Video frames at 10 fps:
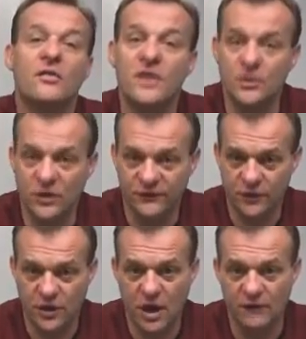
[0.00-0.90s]
Then we
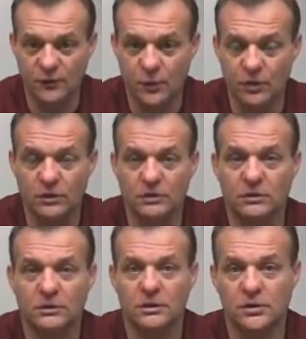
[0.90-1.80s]
feel comfortable.
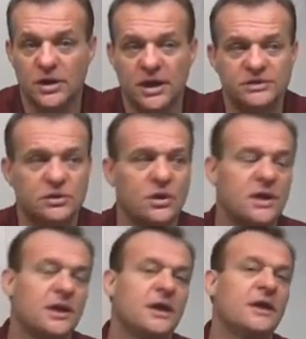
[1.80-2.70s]
Okay, so
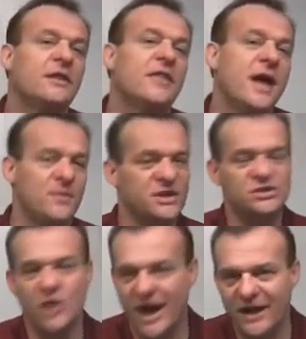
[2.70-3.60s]
that
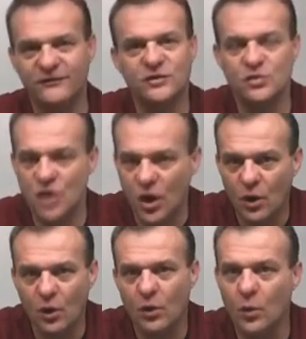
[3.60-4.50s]
means you have to
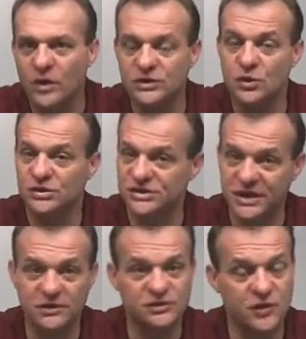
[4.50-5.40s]
know what your
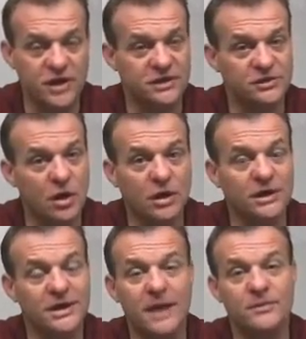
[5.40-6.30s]
signal strength at
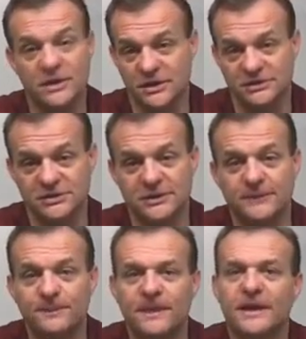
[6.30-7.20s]
target depth is.
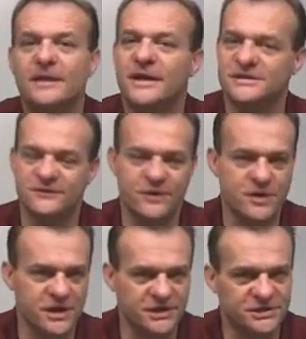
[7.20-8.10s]
That's a
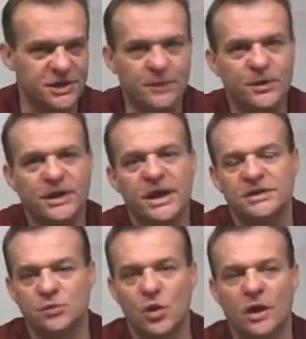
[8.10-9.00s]
very easy number to get
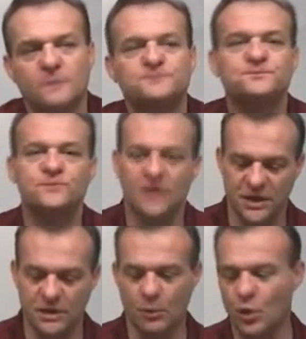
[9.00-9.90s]
as well.
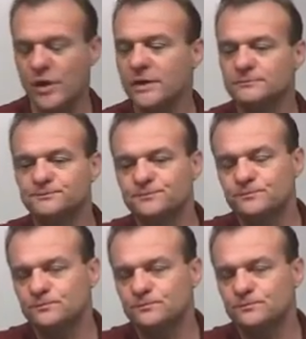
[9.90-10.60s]
In the morning,